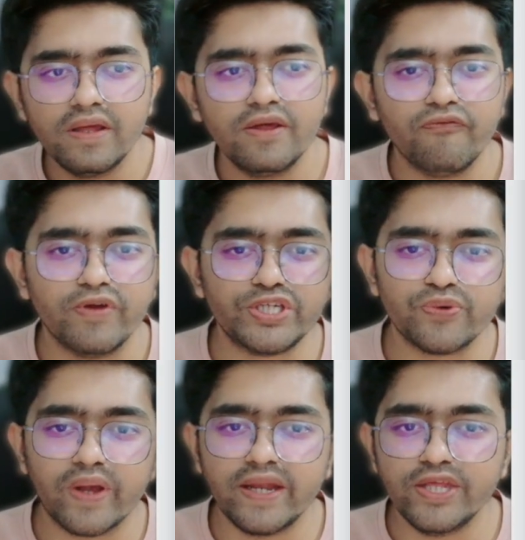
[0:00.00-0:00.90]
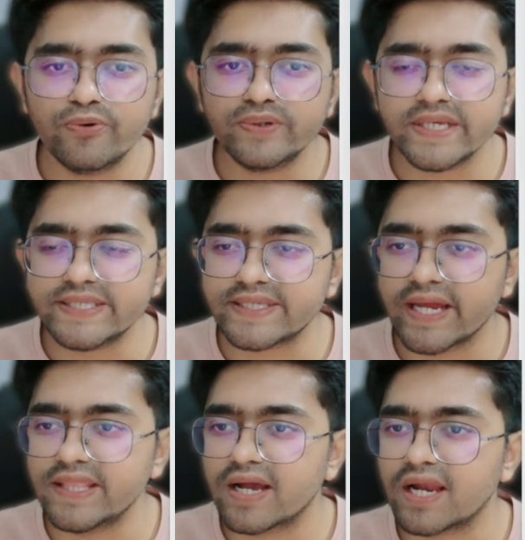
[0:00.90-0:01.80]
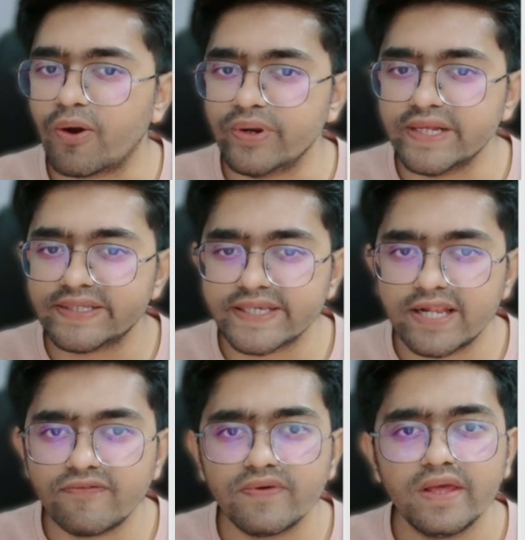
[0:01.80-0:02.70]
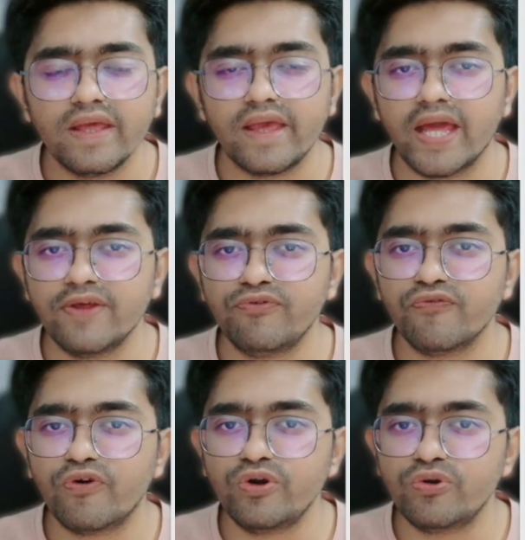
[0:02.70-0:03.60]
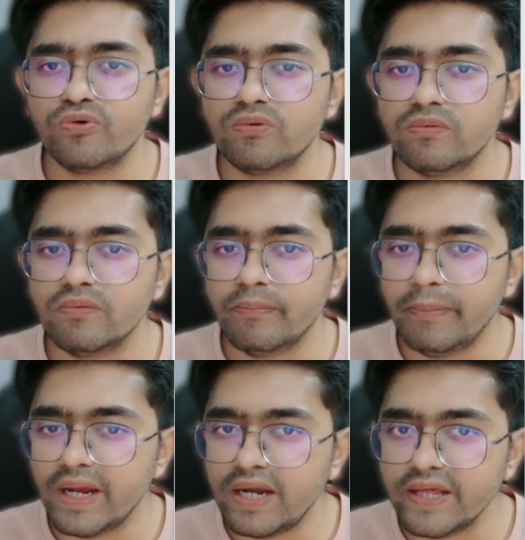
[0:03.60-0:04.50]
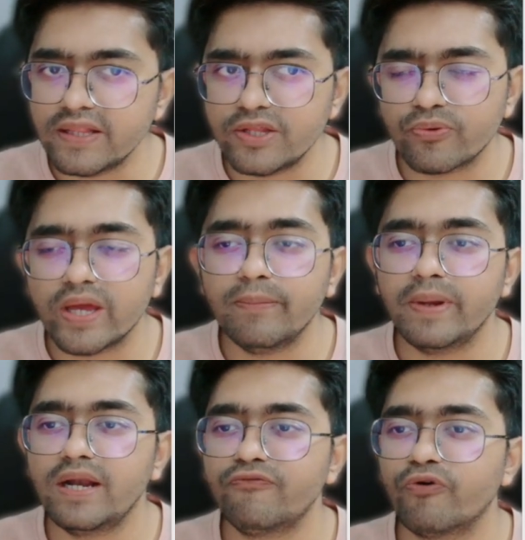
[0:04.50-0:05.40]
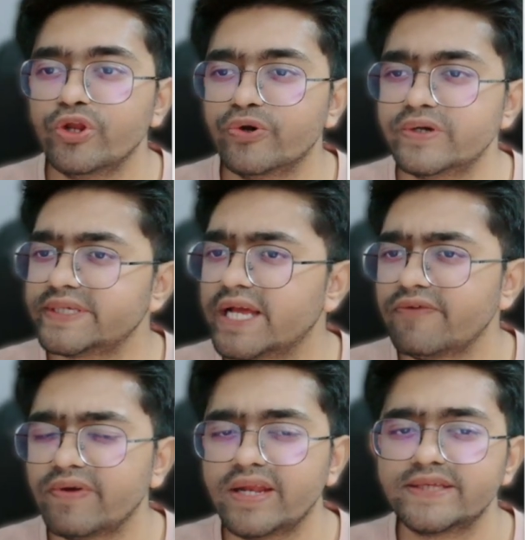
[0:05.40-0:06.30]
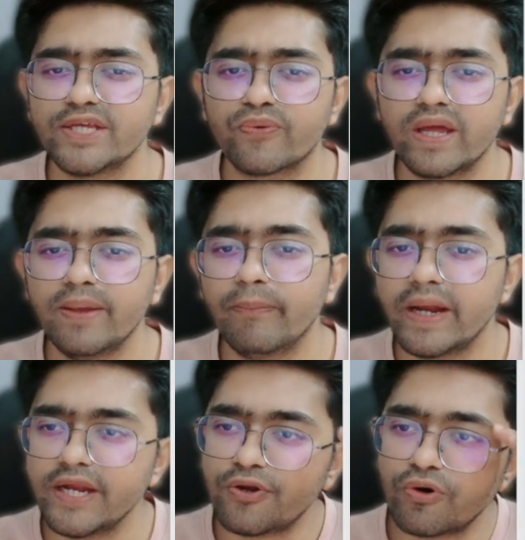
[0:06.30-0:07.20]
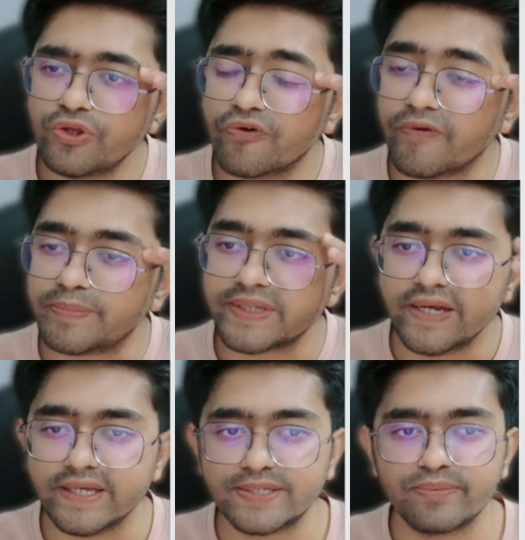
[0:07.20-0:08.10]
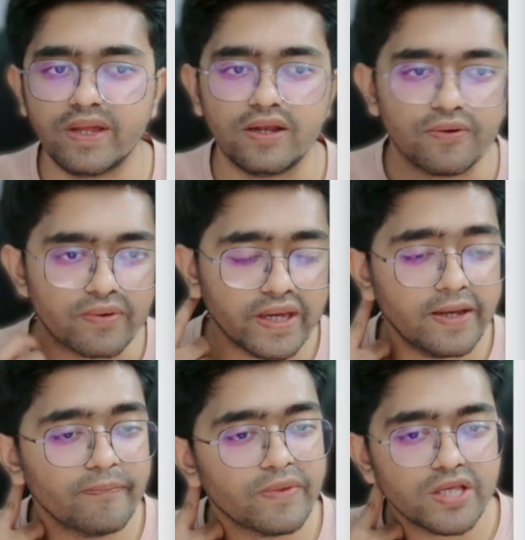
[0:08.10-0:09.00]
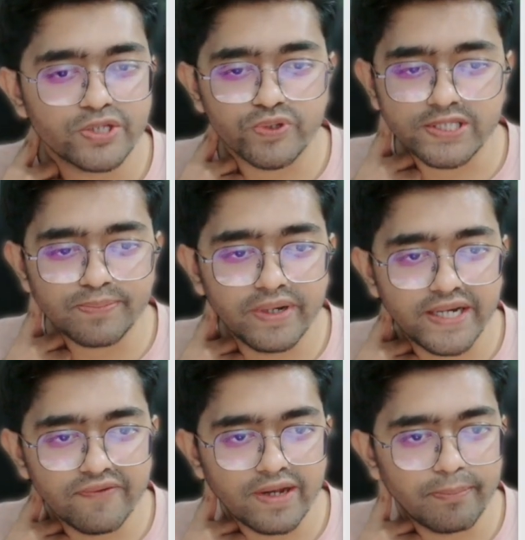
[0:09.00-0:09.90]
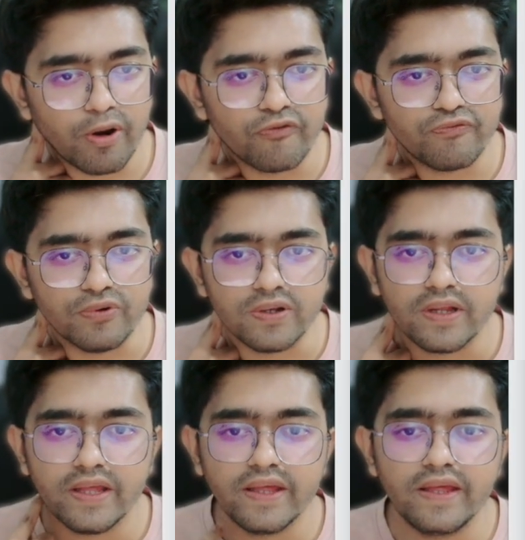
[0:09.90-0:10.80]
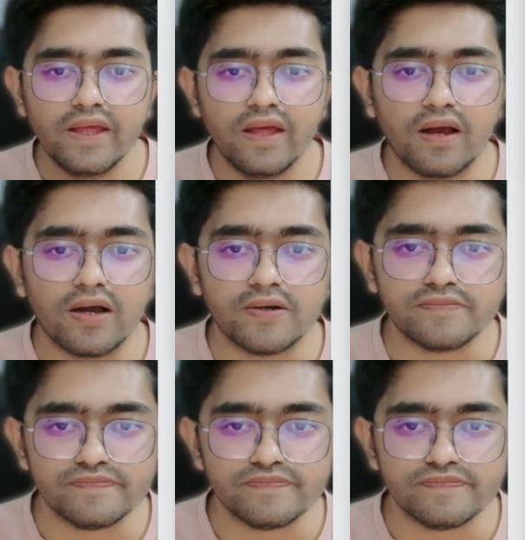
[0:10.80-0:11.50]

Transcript: which you can use inside the Cloudy itself. And if you want to build it, you can build for yourself, and let's say you can embed it on your website as well. Okay, so it's pretty very powerful. um,